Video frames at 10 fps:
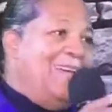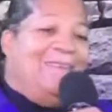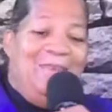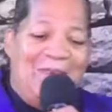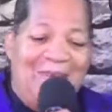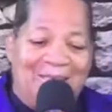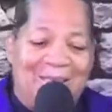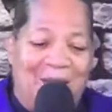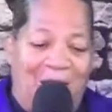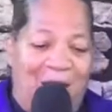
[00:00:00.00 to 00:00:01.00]
Yes.
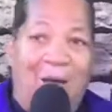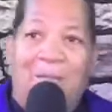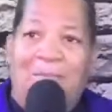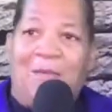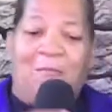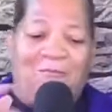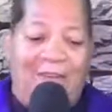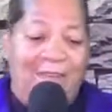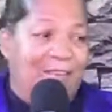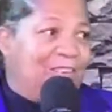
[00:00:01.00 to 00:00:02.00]
Uh,
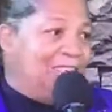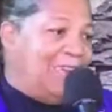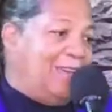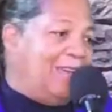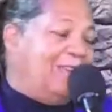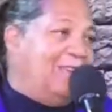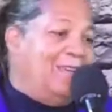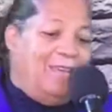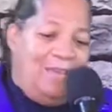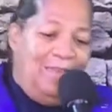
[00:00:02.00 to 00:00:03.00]
write a check.
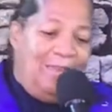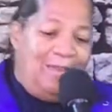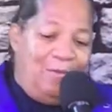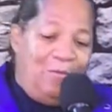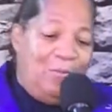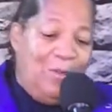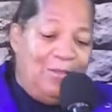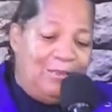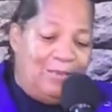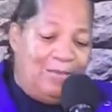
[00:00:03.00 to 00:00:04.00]
Yeah, we're
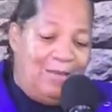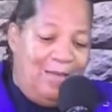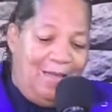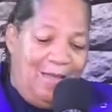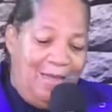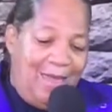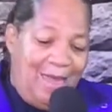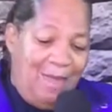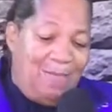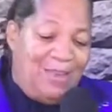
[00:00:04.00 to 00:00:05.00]
willing to uh,
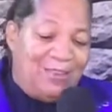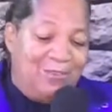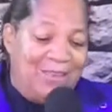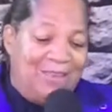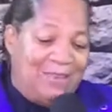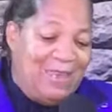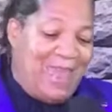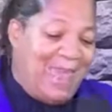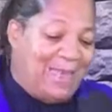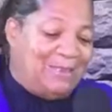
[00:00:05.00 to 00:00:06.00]
hey, make sure that she
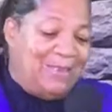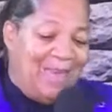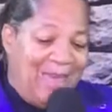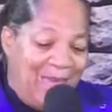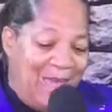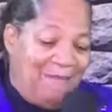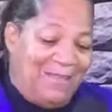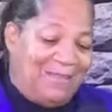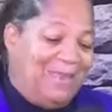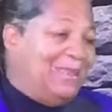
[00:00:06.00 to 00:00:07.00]
has
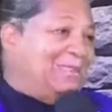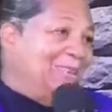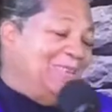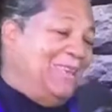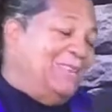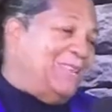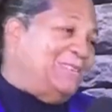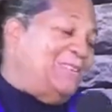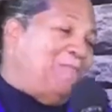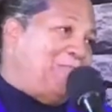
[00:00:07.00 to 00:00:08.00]
everything that she needs, that
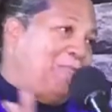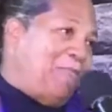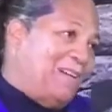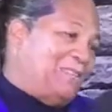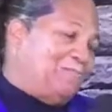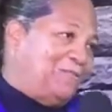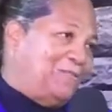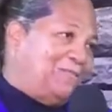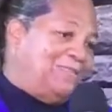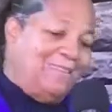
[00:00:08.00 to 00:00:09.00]
she be
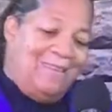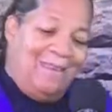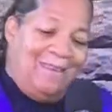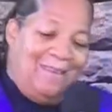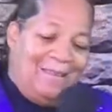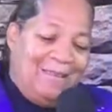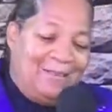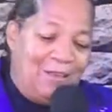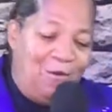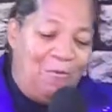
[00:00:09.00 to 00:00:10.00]
prosperous.
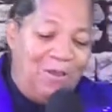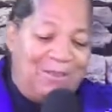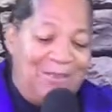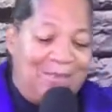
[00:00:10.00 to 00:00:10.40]
So what she